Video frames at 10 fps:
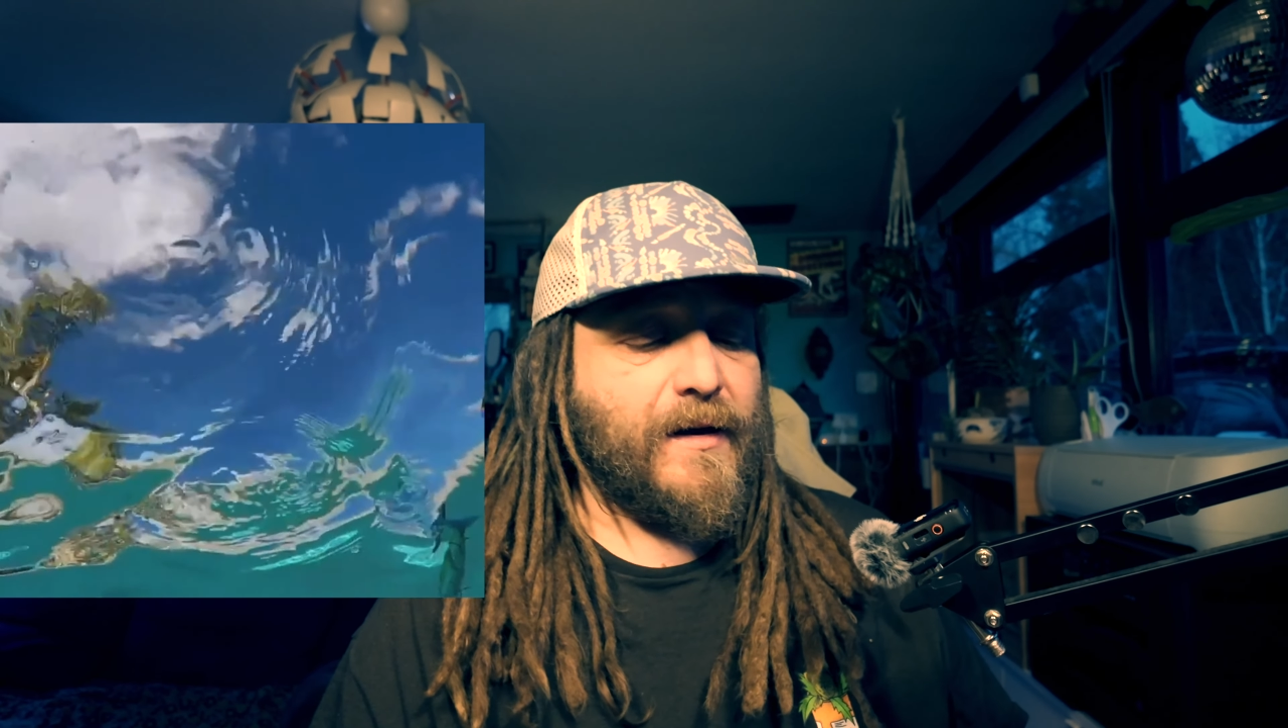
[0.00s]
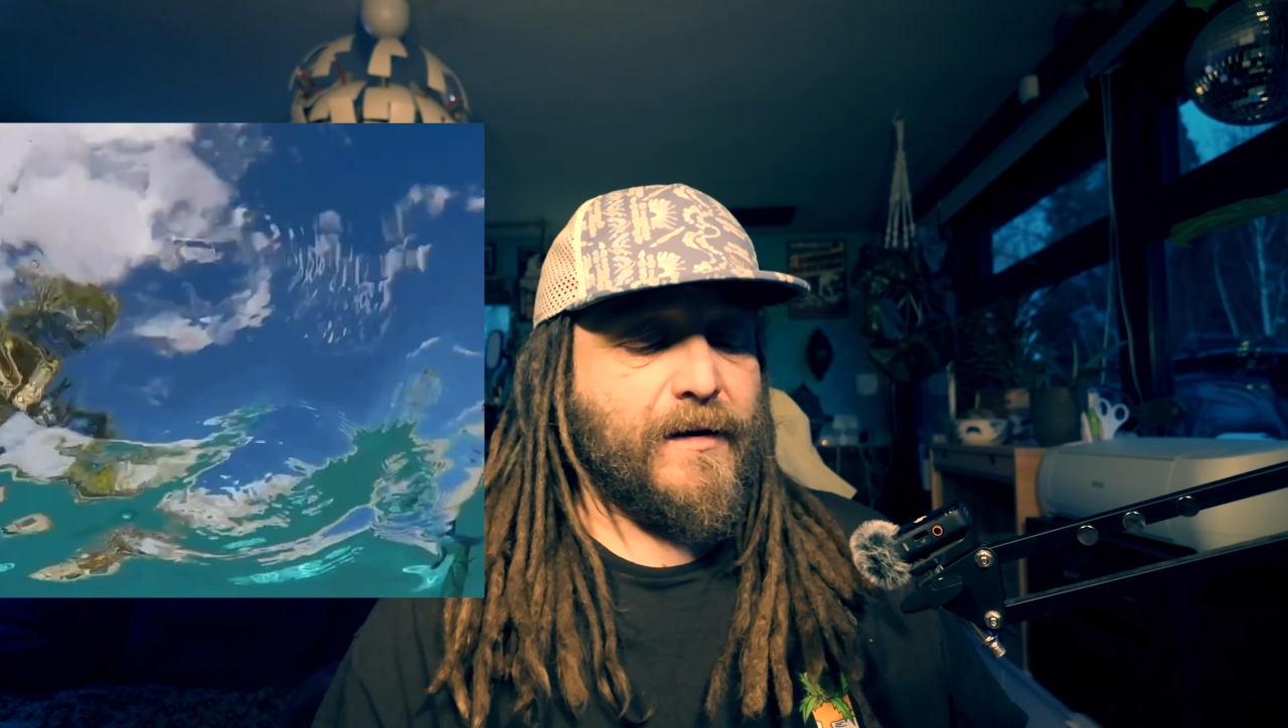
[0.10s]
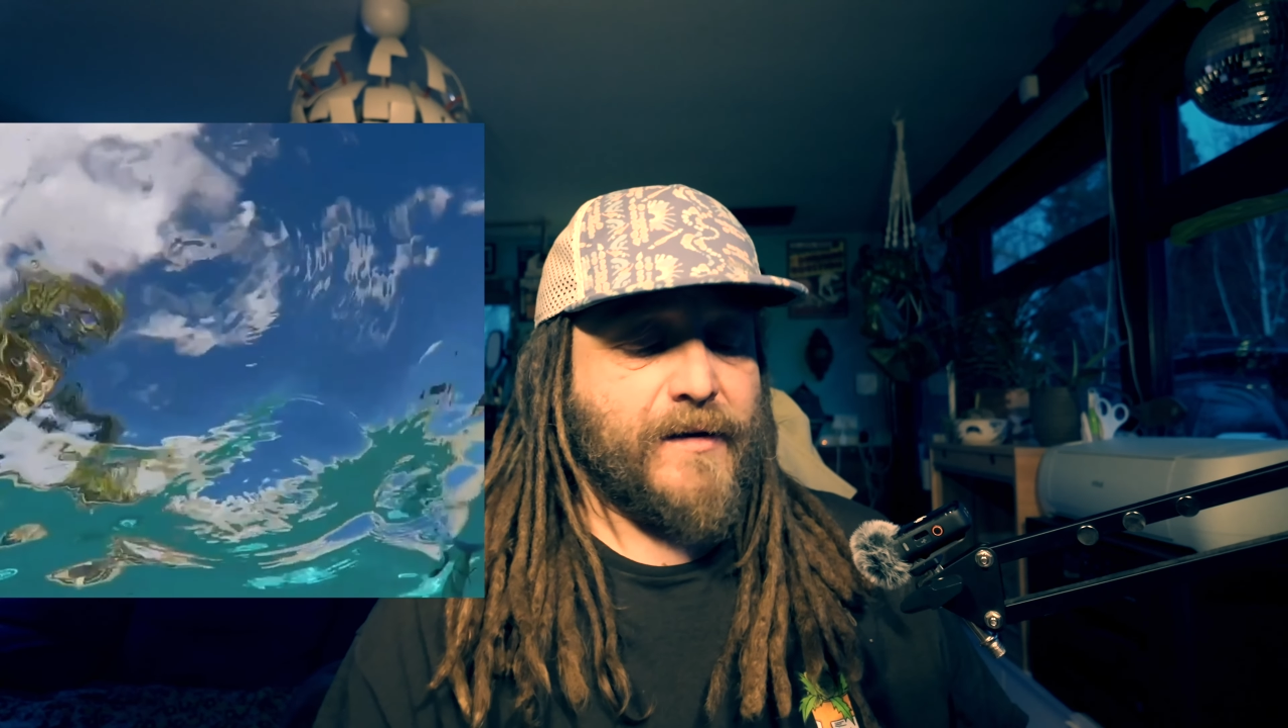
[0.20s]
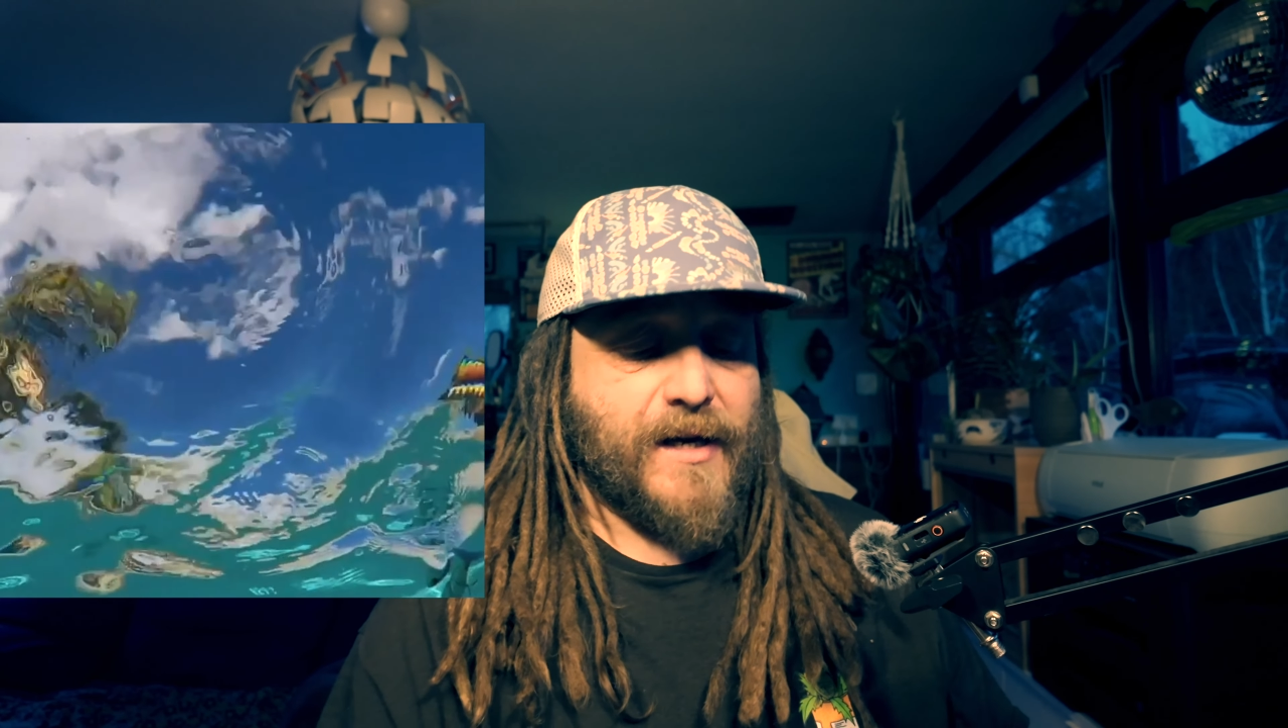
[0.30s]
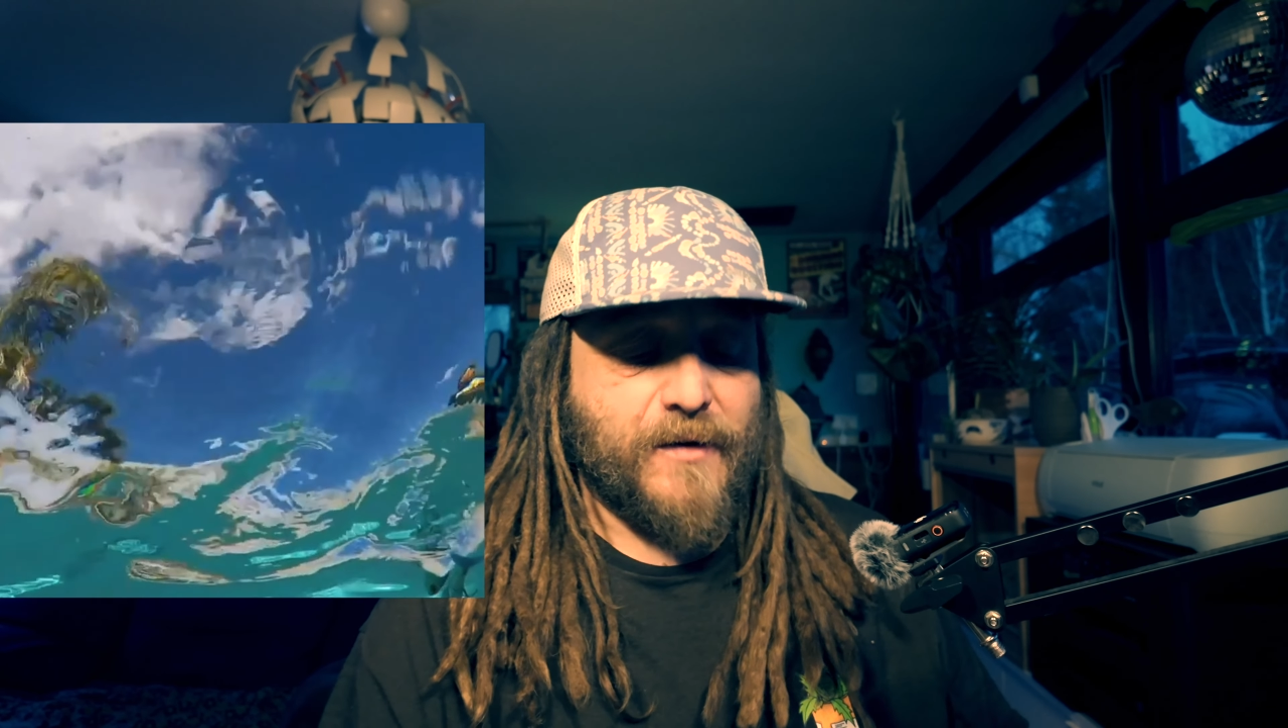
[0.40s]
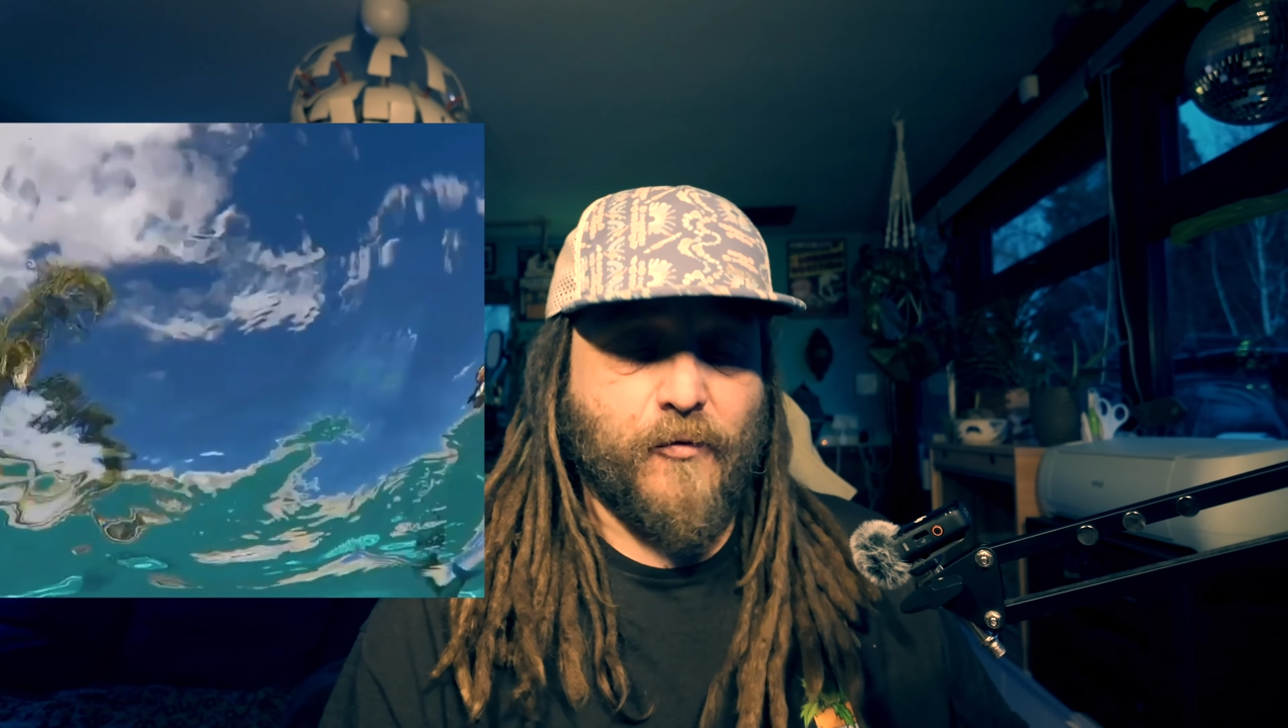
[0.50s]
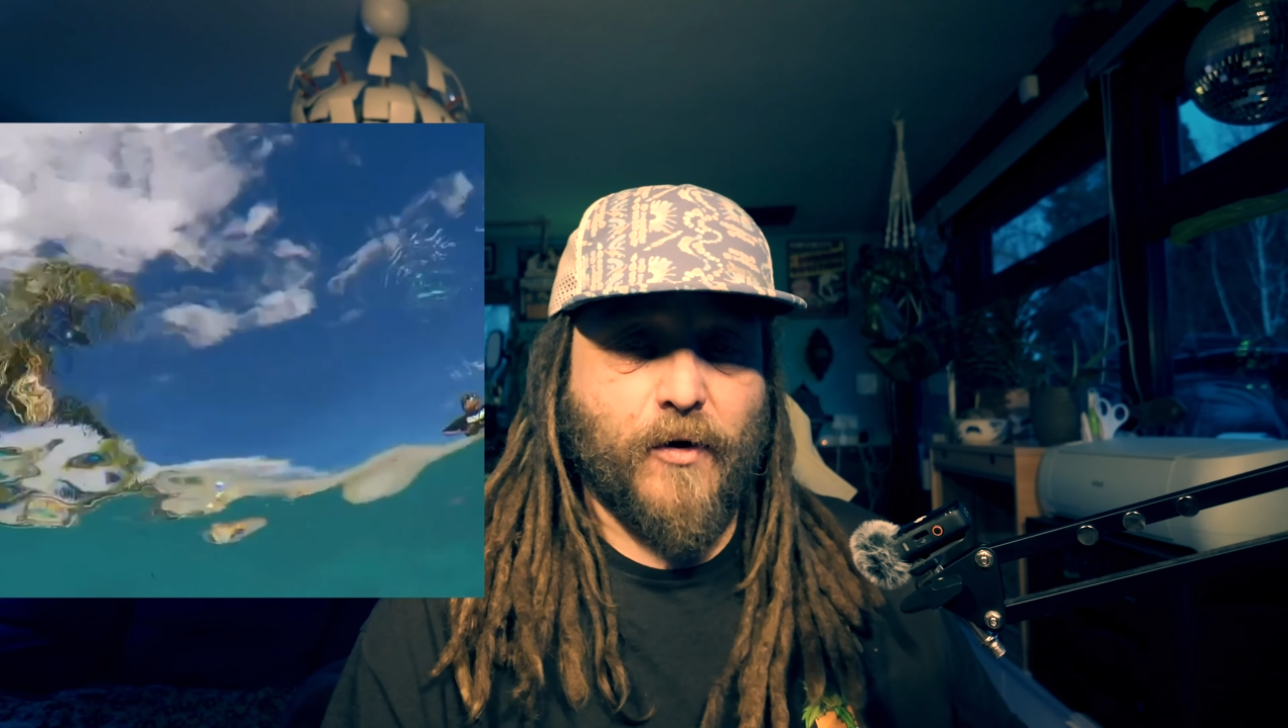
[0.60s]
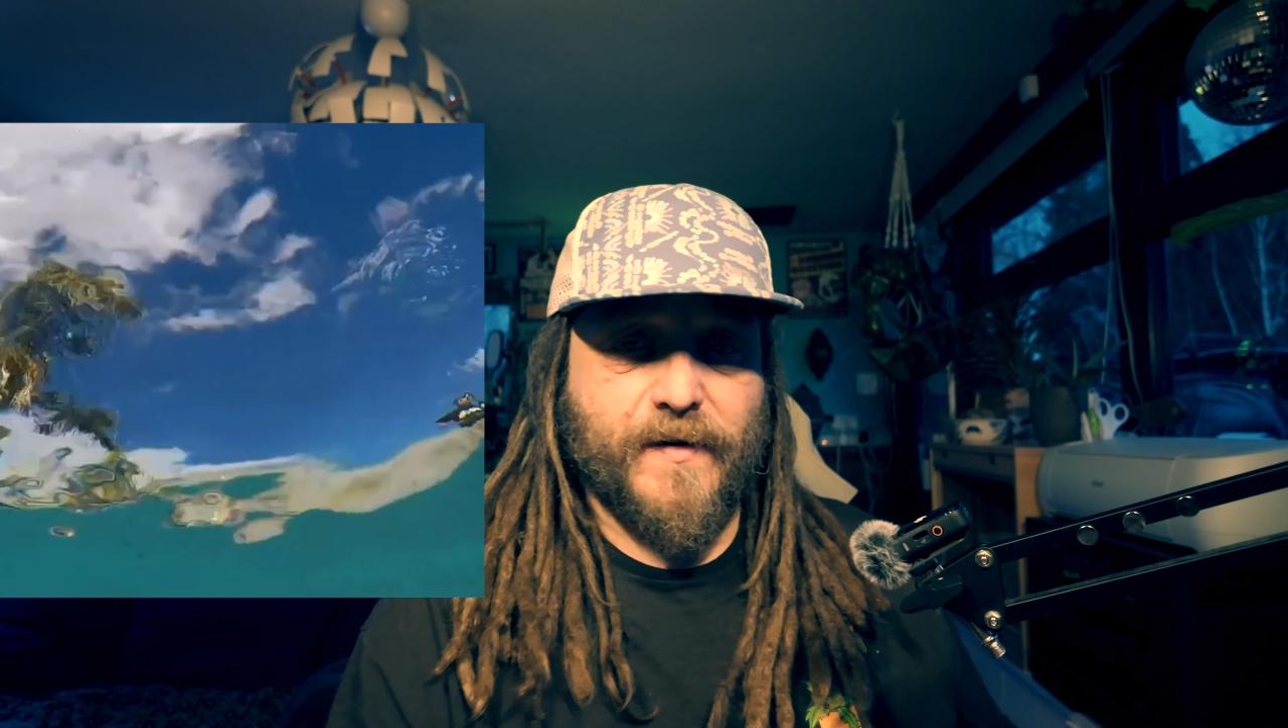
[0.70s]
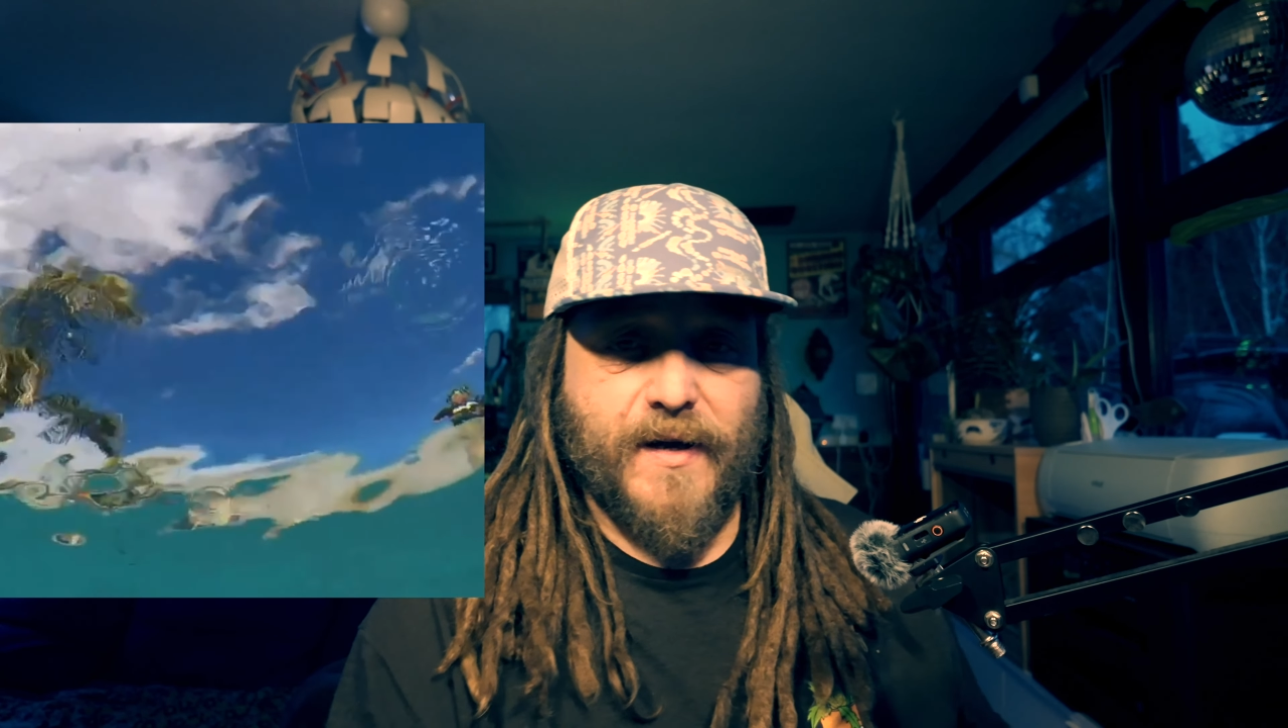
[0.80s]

you can walk